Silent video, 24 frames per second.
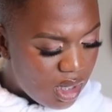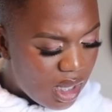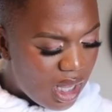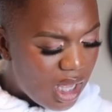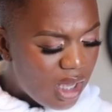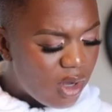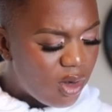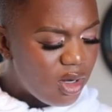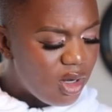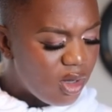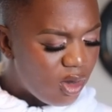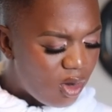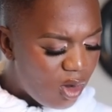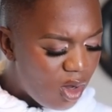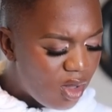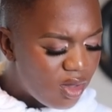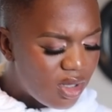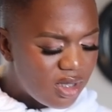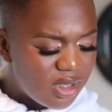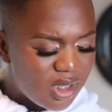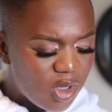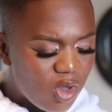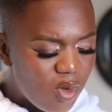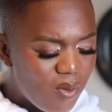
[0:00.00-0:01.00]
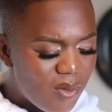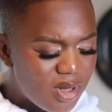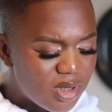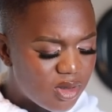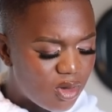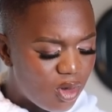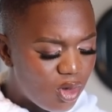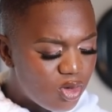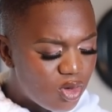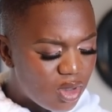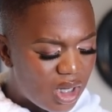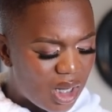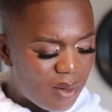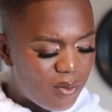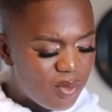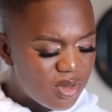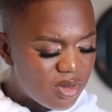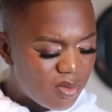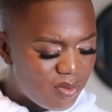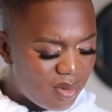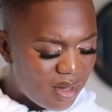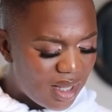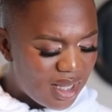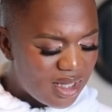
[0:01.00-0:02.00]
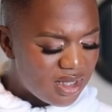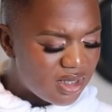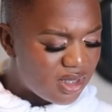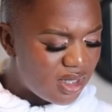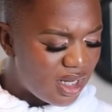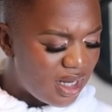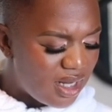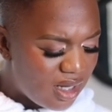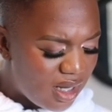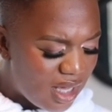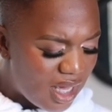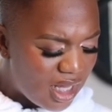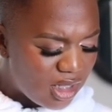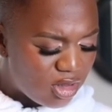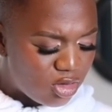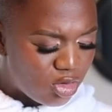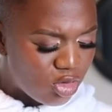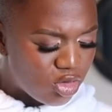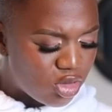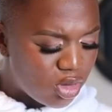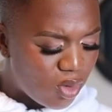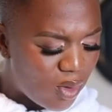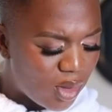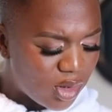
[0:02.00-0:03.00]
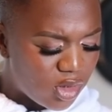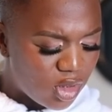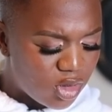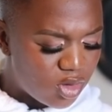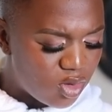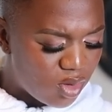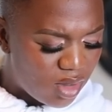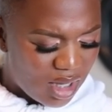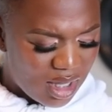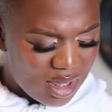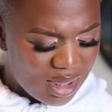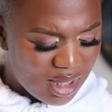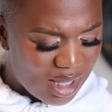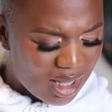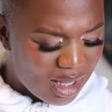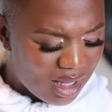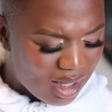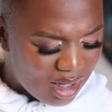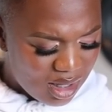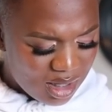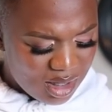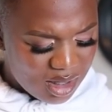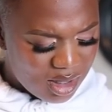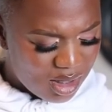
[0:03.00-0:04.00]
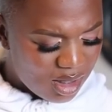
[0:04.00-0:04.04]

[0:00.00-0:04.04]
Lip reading: I got a call. They say you must go to Kamu's place, then head to Soweto together.